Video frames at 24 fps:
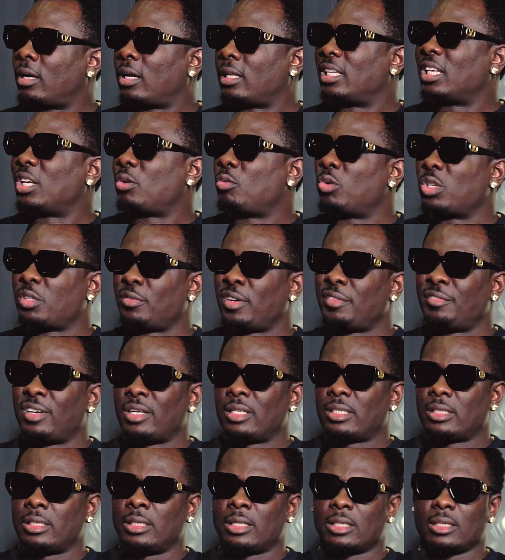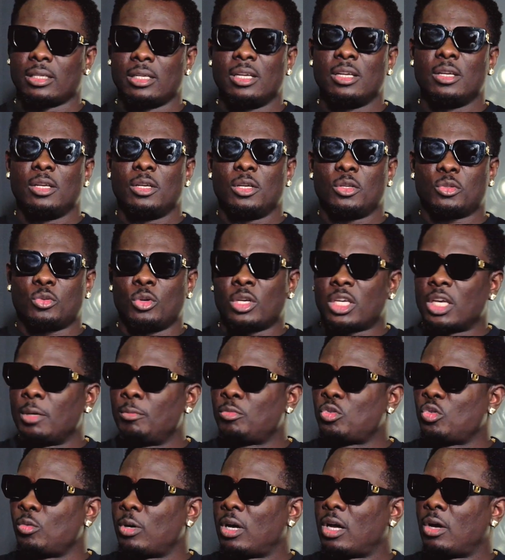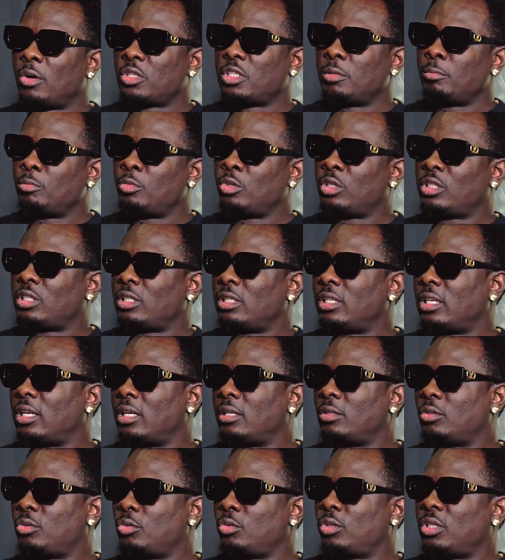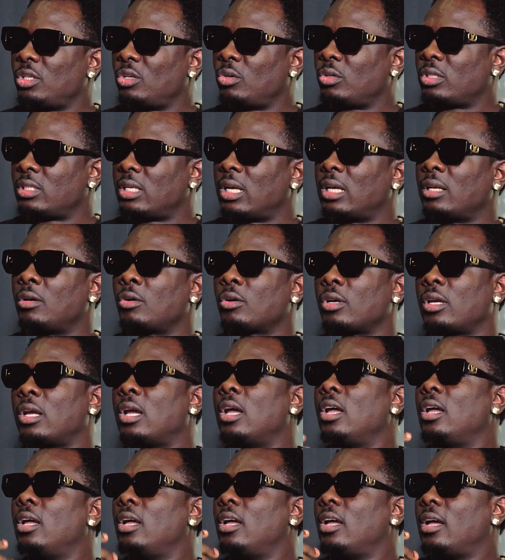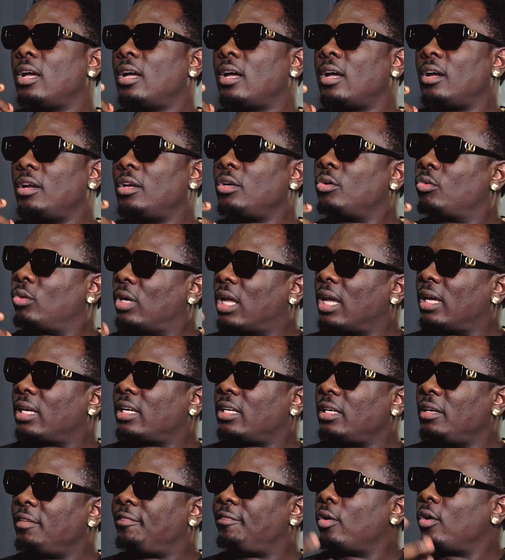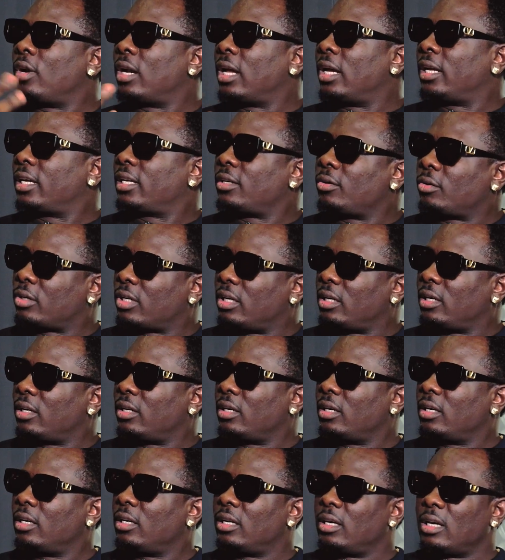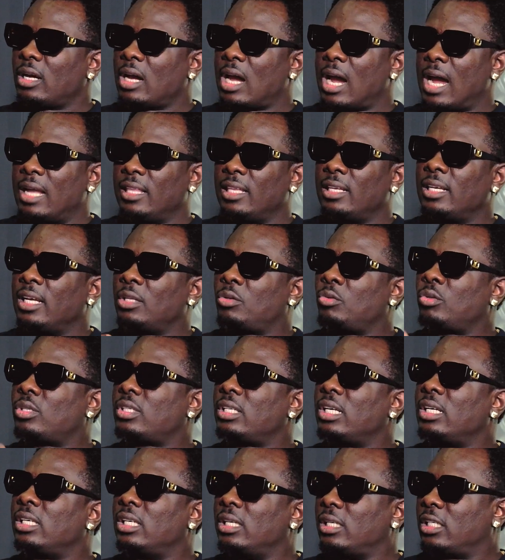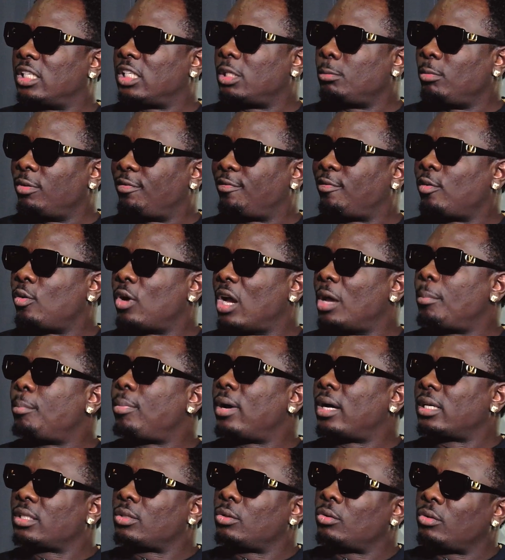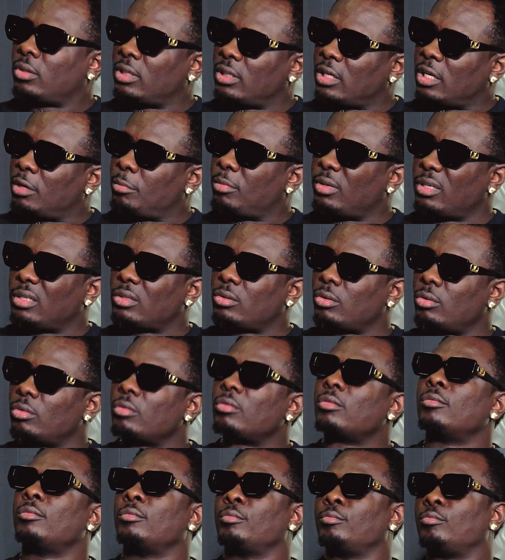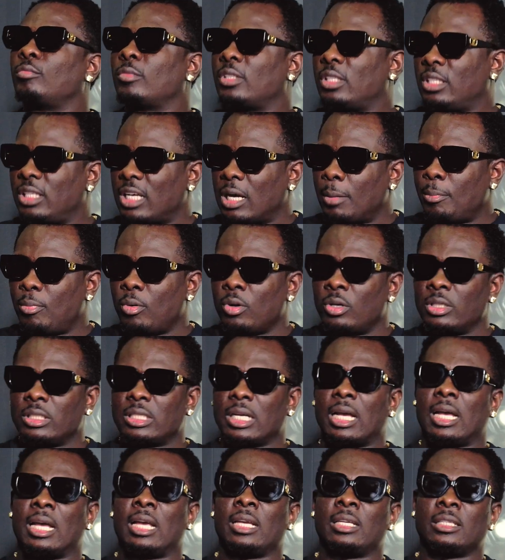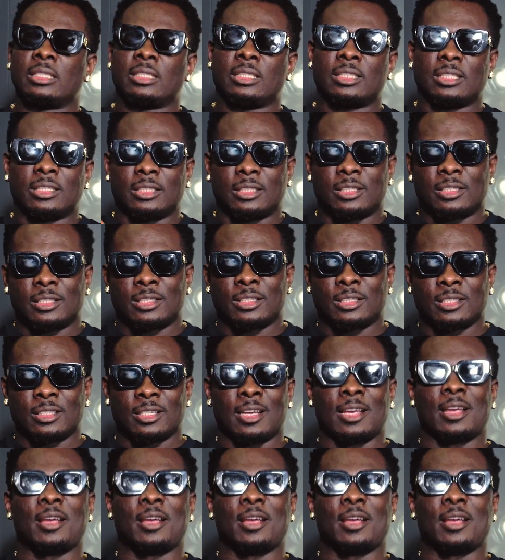I think he was very, very sick. So he came to our house in Mushin then to see us, like, okay, you know, like, he felt like, okay, I needed to say this before I passed on, you get me? So he apologized.